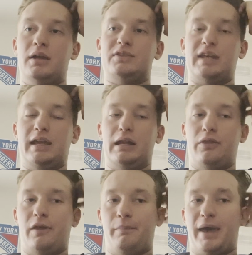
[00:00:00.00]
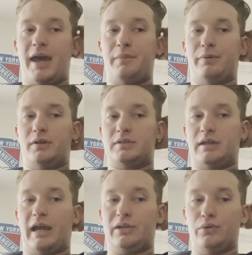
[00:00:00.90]
saying anything bad, but
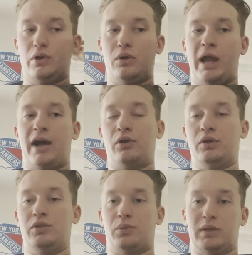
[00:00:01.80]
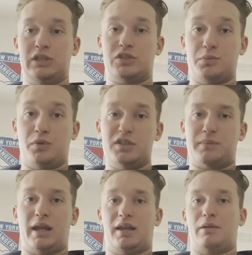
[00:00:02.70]
I don't know how good the relationship was,
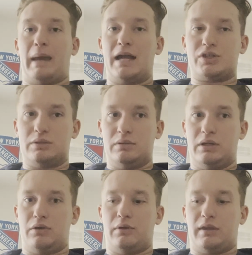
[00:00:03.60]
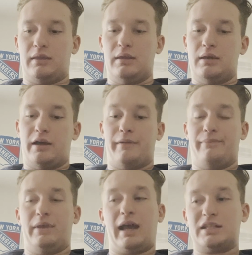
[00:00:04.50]
but I can imagine, you know,
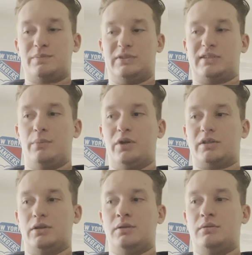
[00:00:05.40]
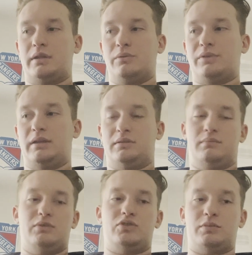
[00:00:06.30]
it has to be somewhat good. I don't think
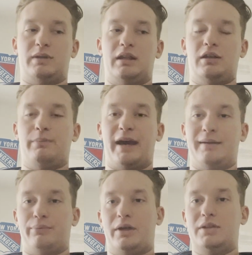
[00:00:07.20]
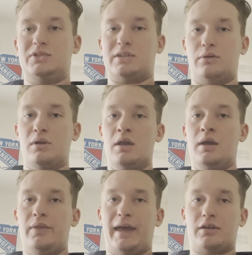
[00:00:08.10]
there's been any bad blood, so
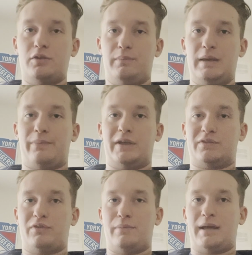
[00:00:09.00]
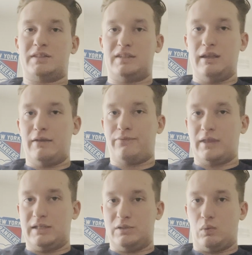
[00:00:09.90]
that could be a plus for the Mets if
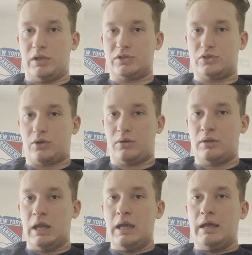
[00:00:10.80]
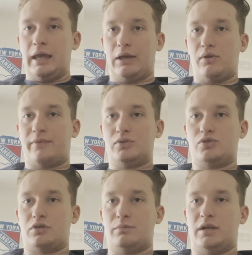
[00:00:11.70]
they did want to turn and go after
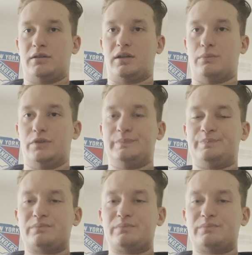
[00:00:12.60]
Jordan Montgomery.